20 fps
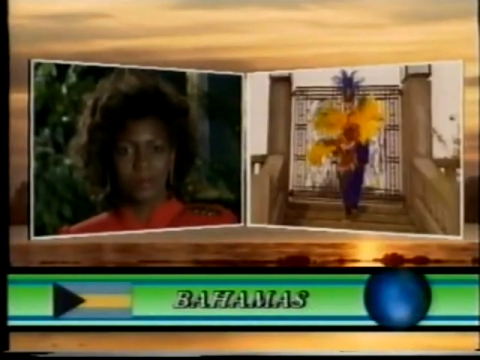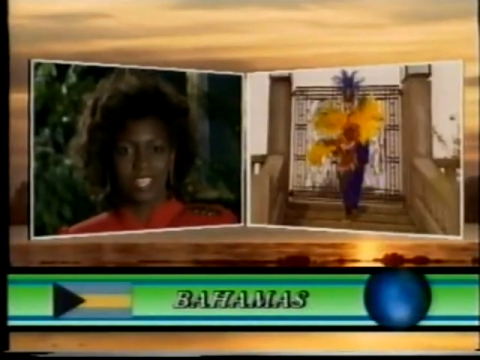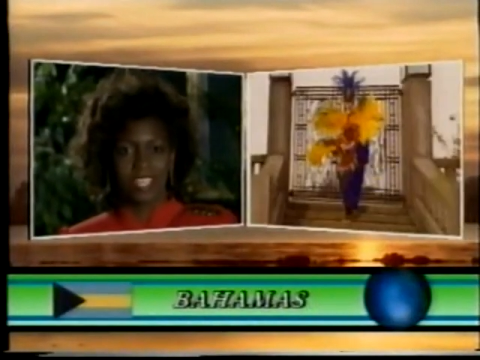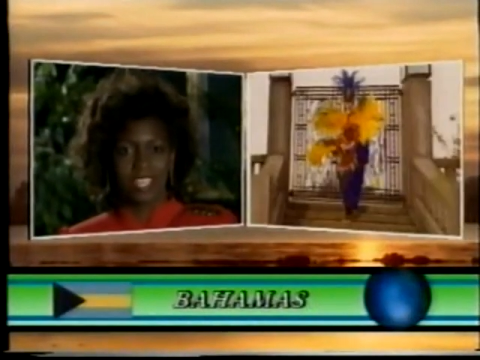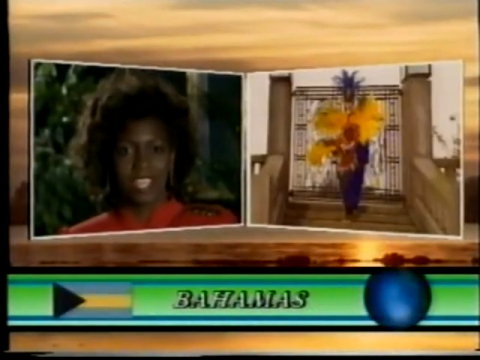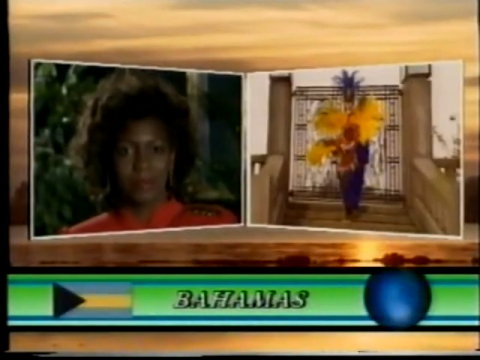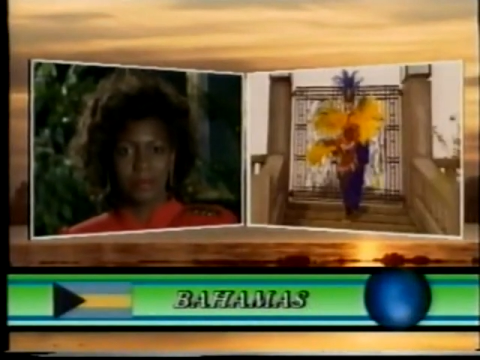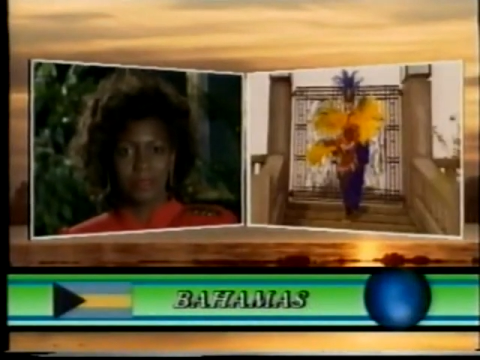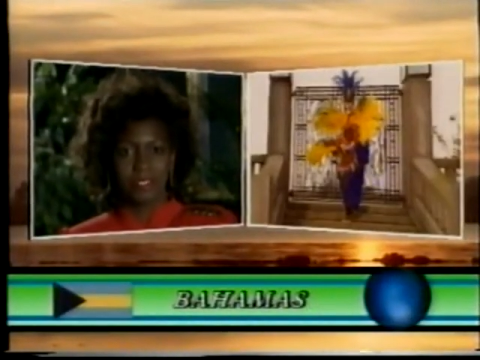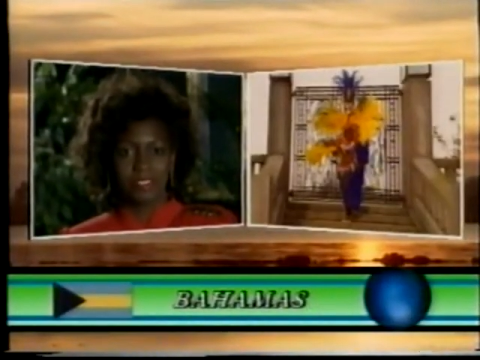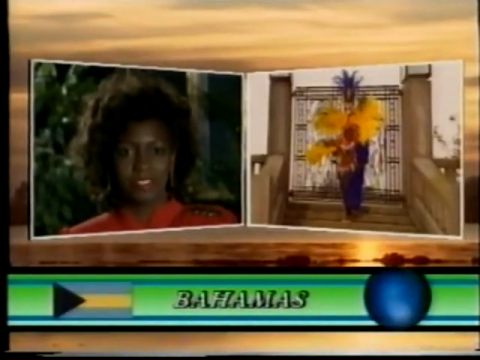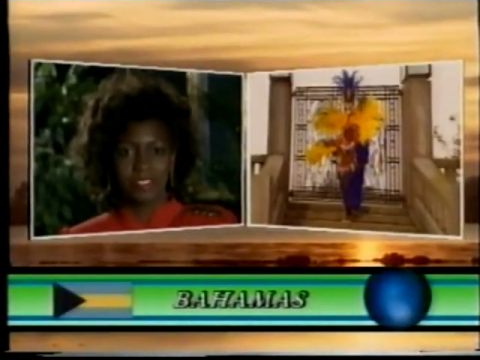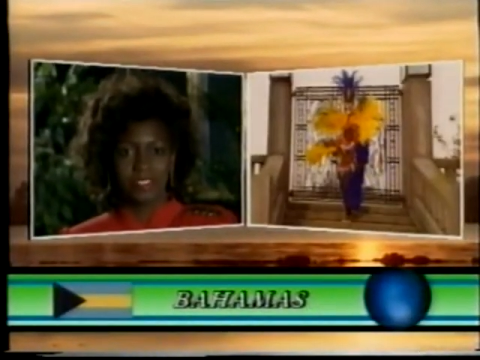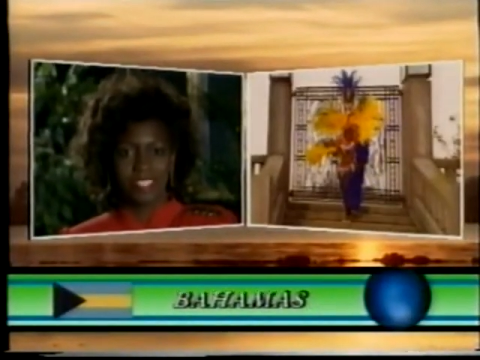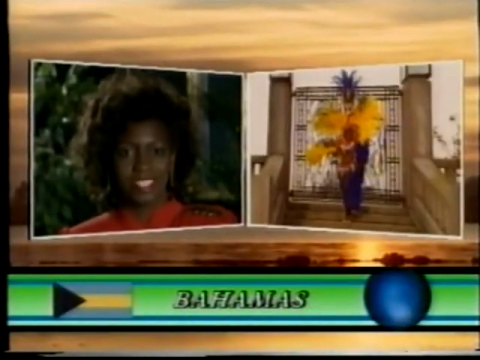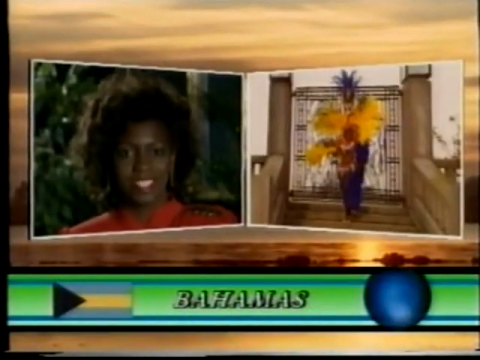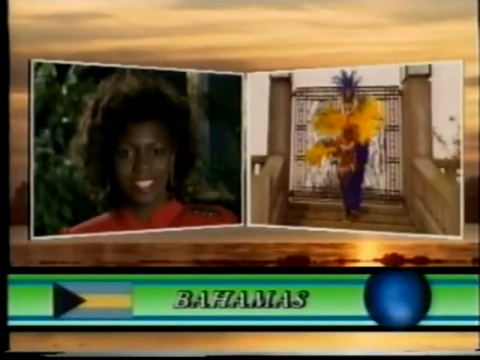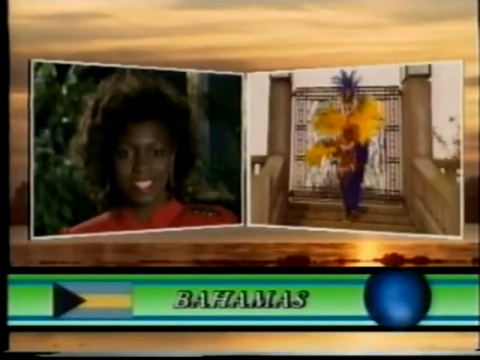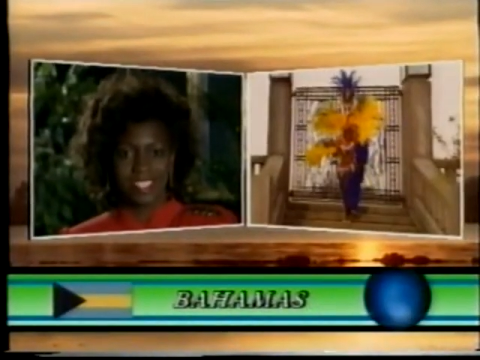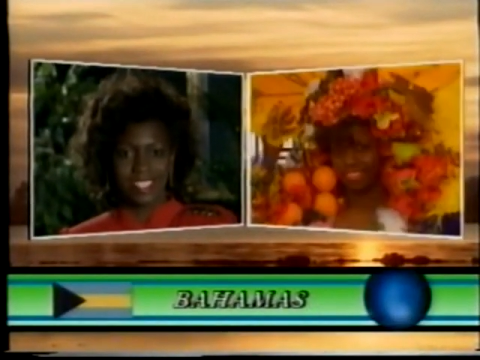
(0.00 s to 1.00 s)
from the
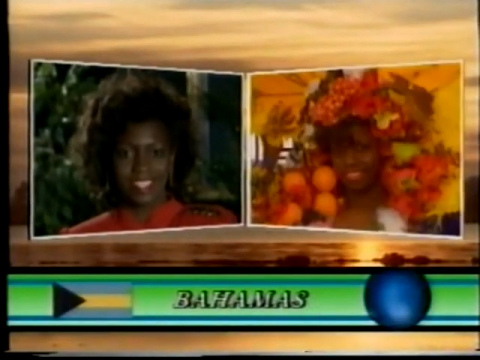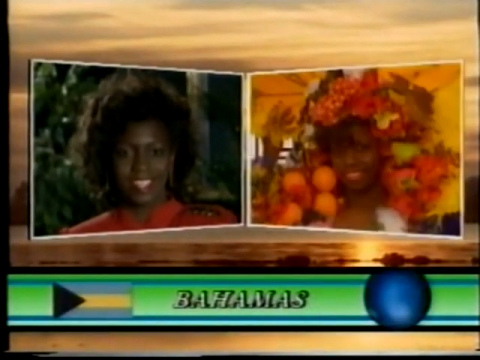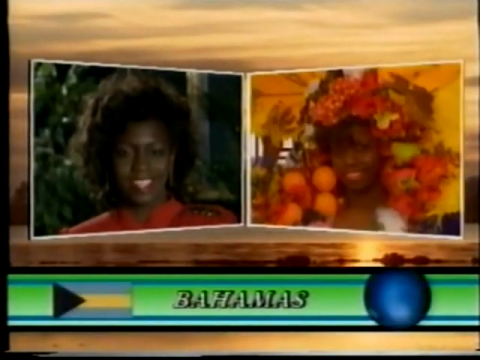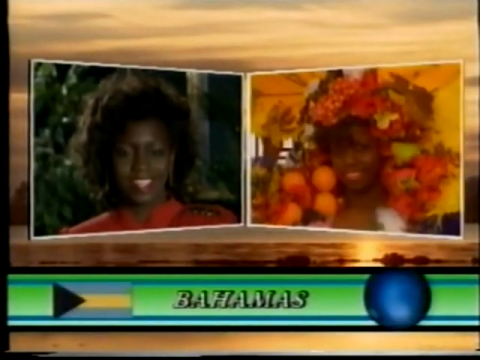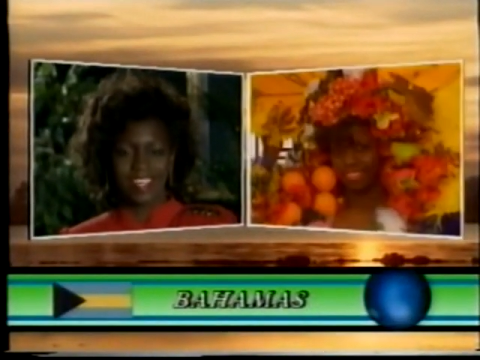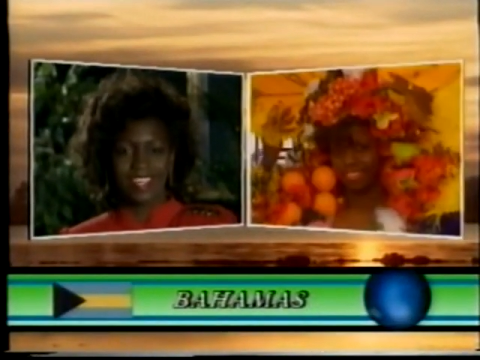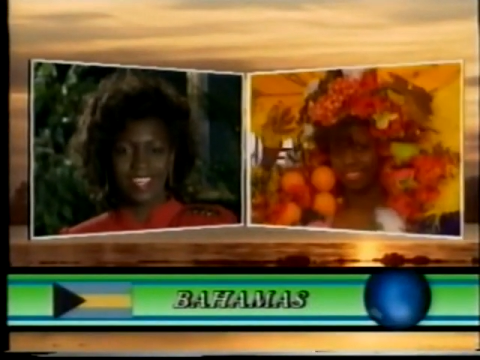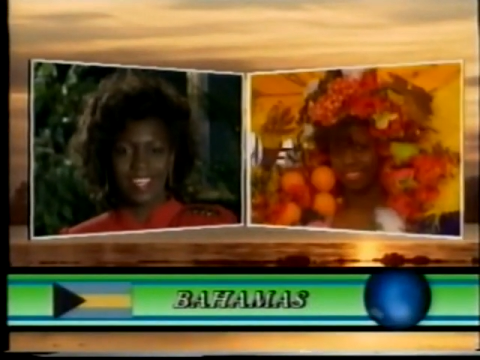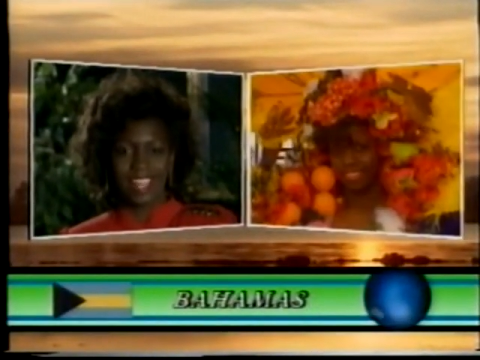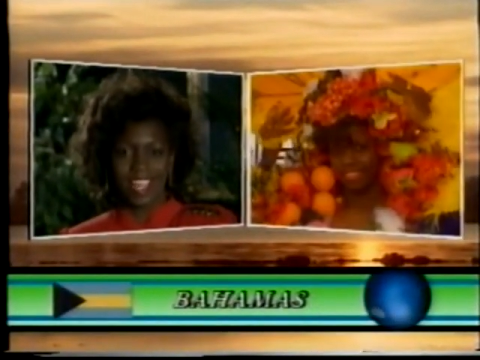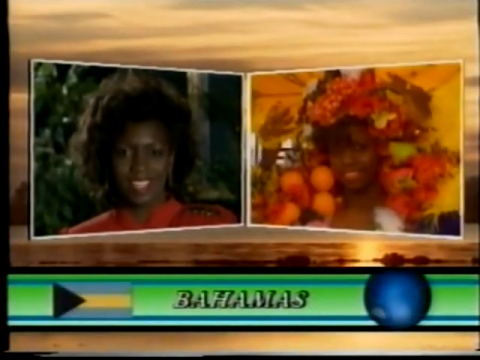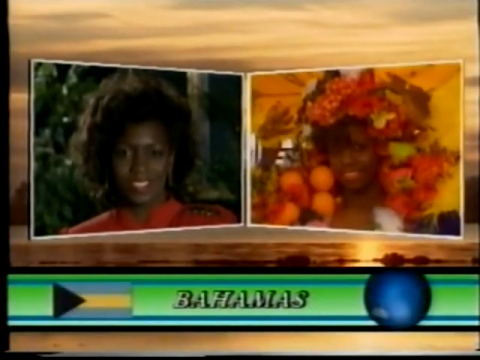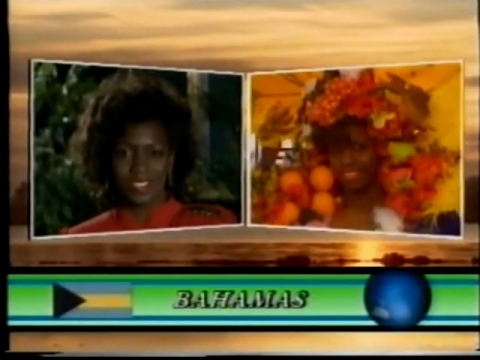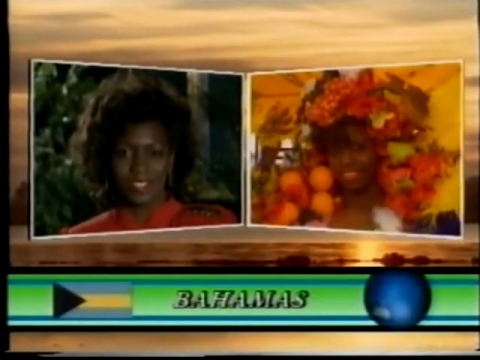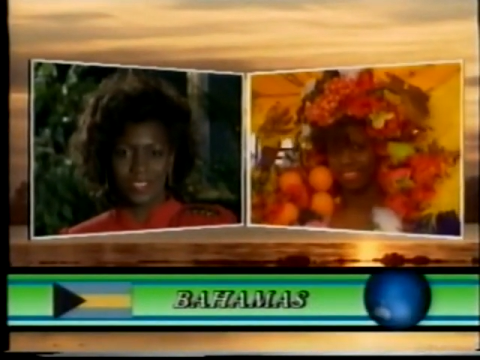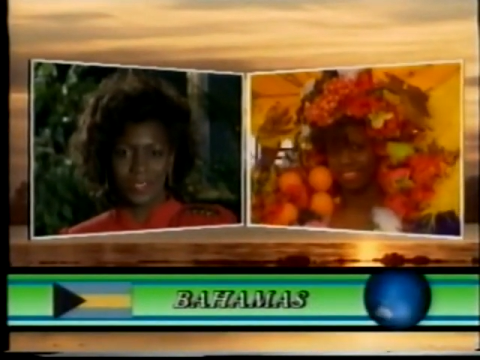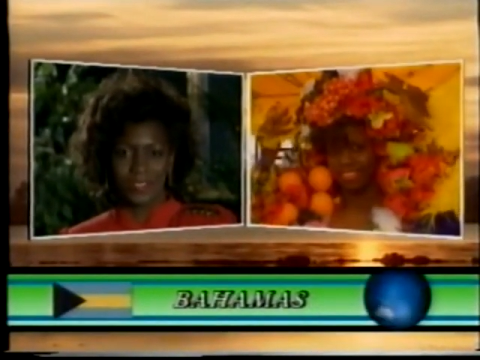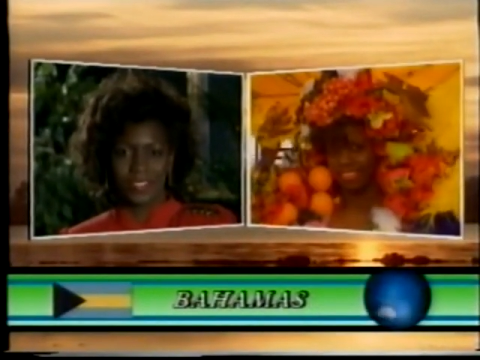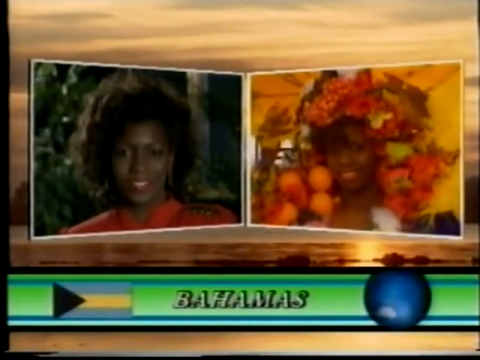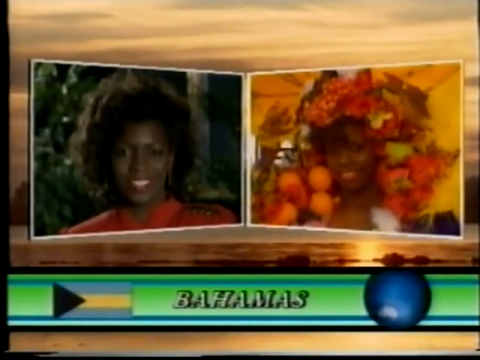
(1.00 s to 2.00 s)
capital city,
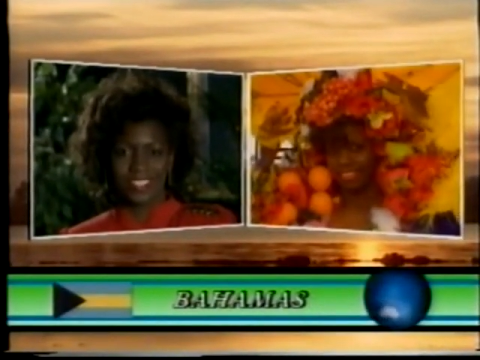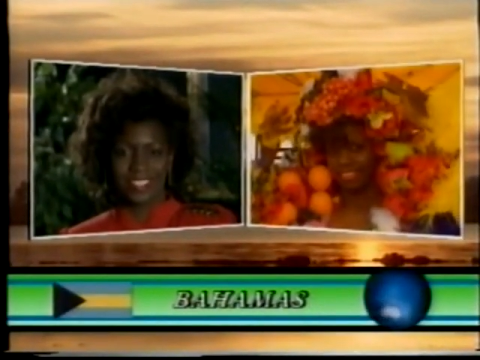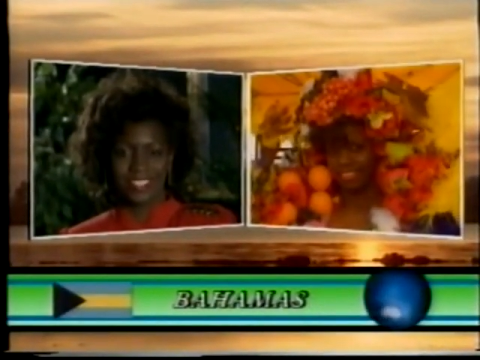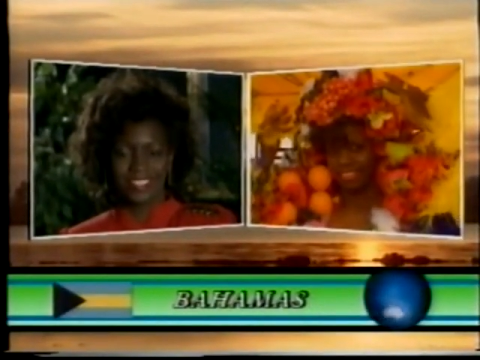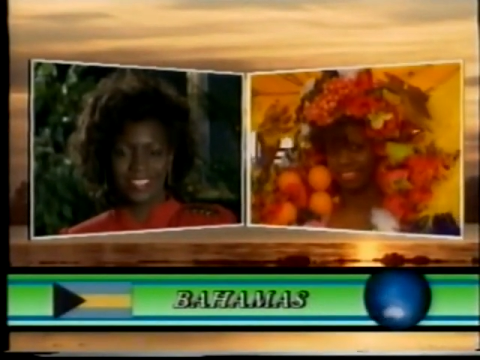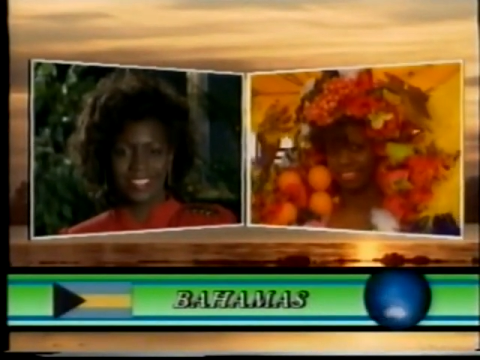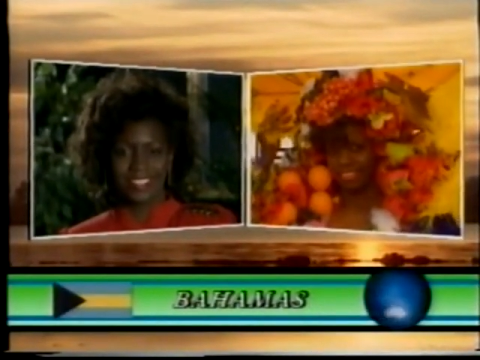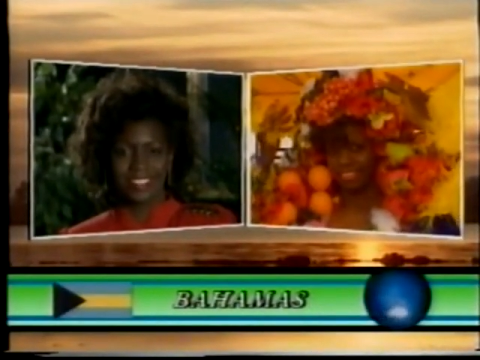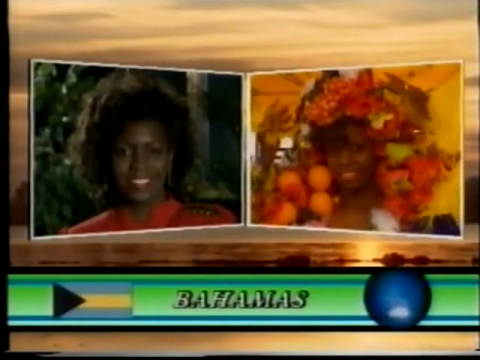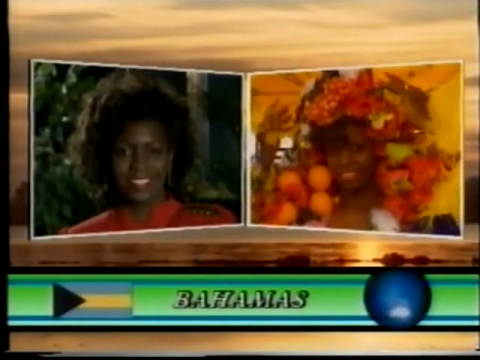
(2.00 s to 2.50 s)
Nassau.